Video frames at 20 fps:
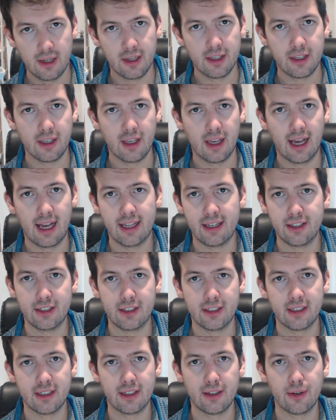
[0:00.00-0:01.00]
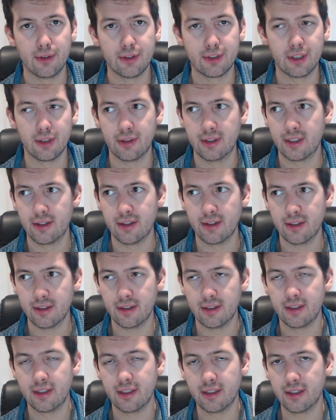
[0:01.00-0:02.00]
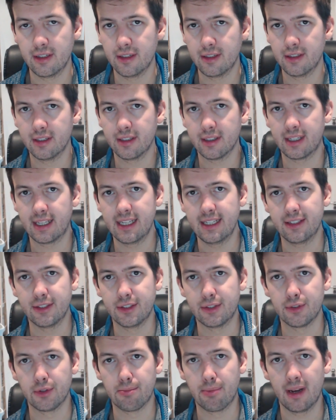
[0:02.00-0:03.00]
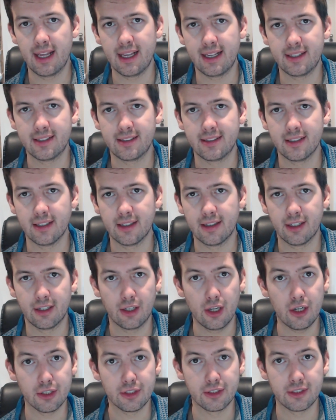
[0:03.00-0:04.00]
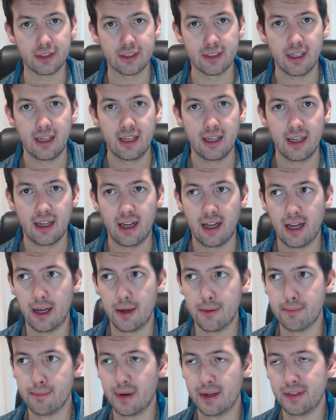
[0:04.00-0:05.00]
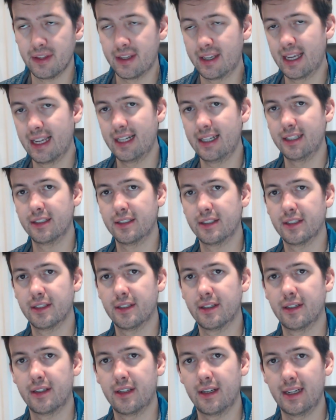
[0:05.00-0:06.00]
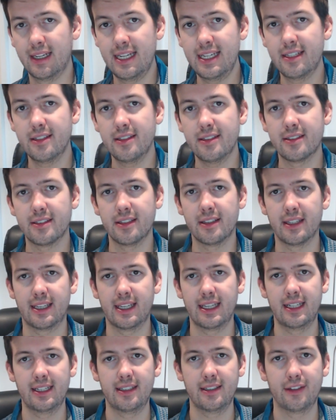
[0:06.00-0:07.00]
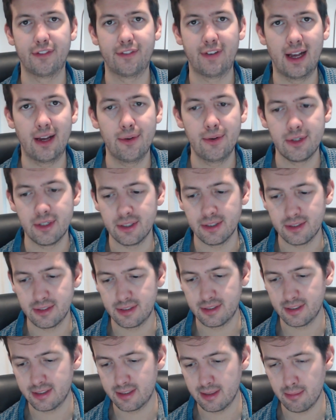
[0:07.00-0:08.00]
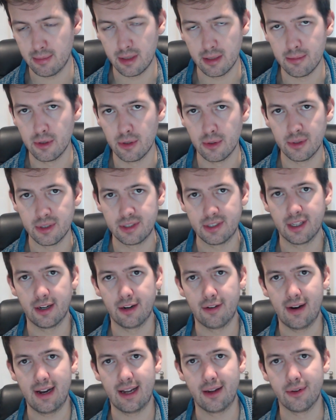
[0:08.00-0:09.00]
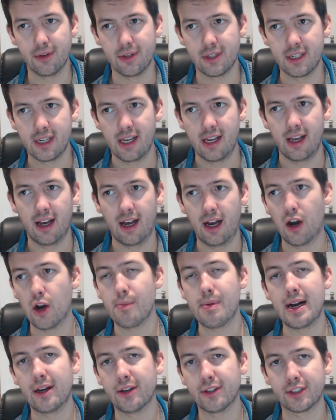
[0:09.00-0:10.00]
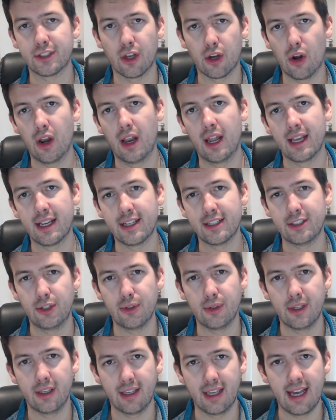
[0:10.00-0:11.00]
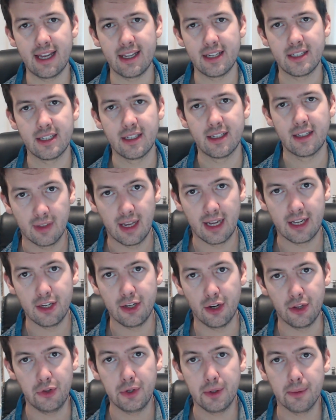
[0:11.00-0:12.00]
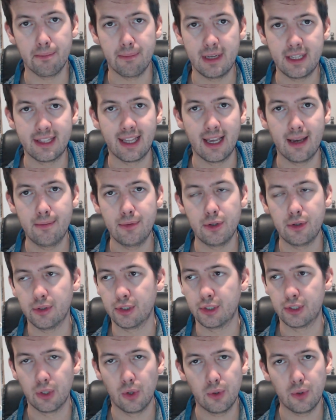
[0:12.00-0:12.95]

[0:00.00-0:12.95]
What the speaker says: And also the guilds replace the gods, and the guild leaders and the guild founders, some of them who are still around, are about as godlike as you can get. And you can meet them, you can talk to